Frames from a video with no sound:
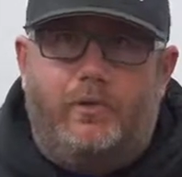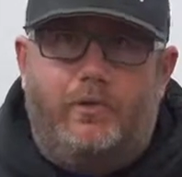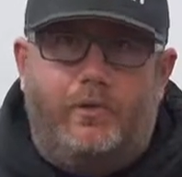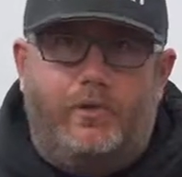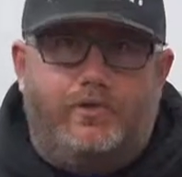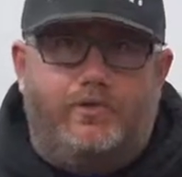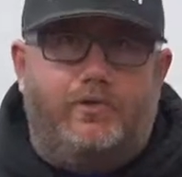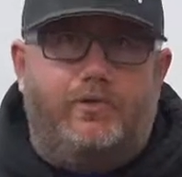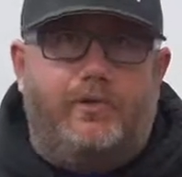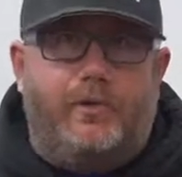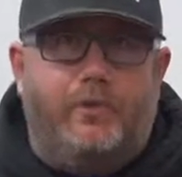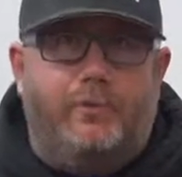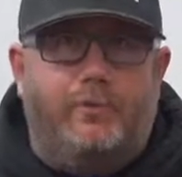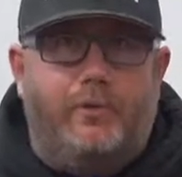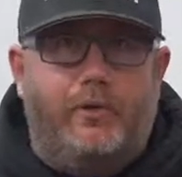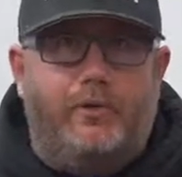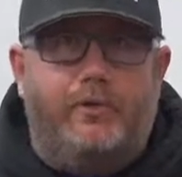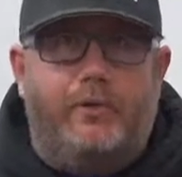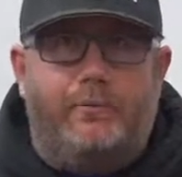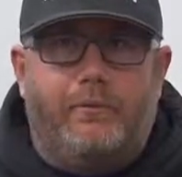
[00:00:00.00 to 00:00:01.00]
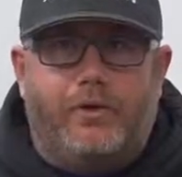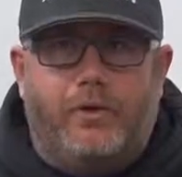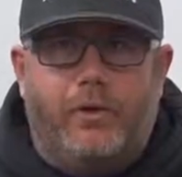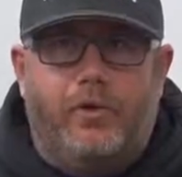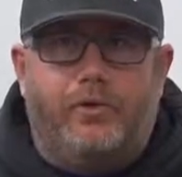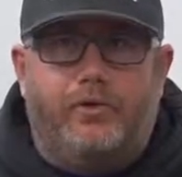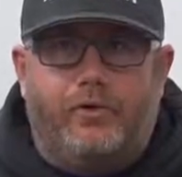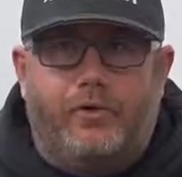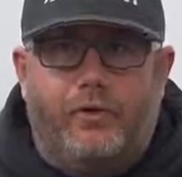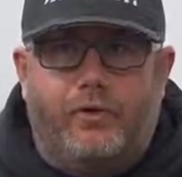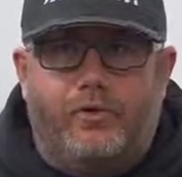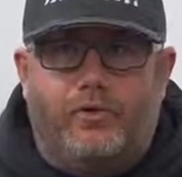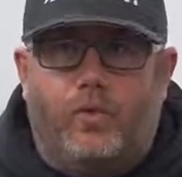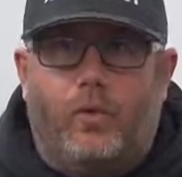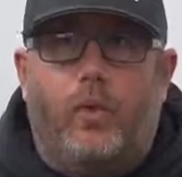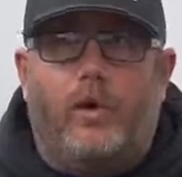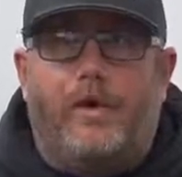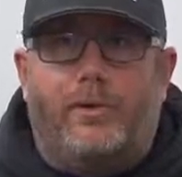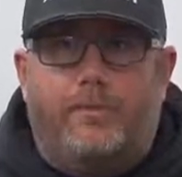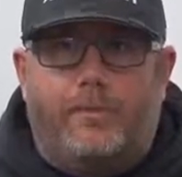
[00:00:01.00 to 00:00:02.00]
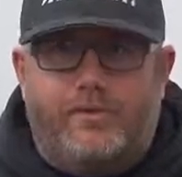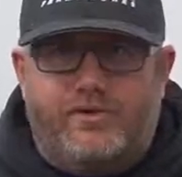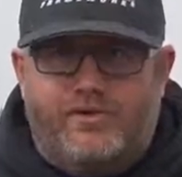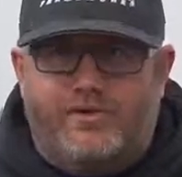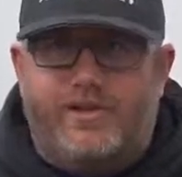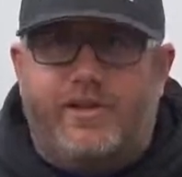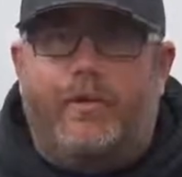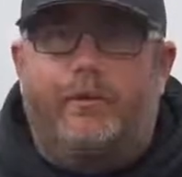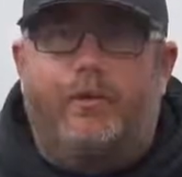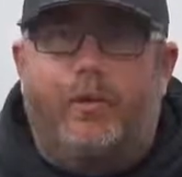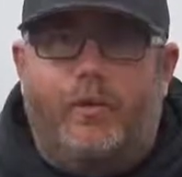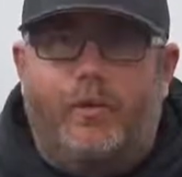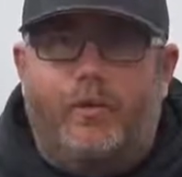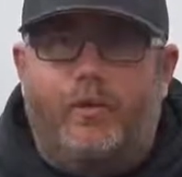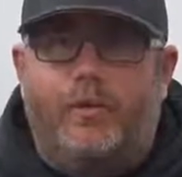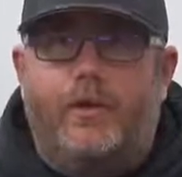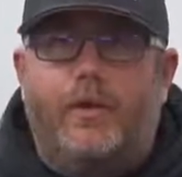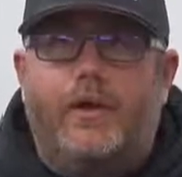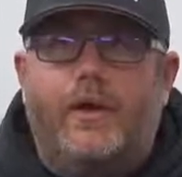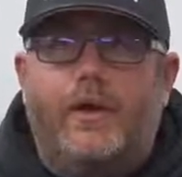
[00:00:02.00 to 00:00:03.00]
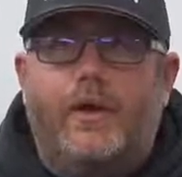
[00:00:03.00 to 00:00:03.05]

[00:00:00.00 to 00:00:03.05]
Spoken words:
and we certainly build them closer than 20% when we're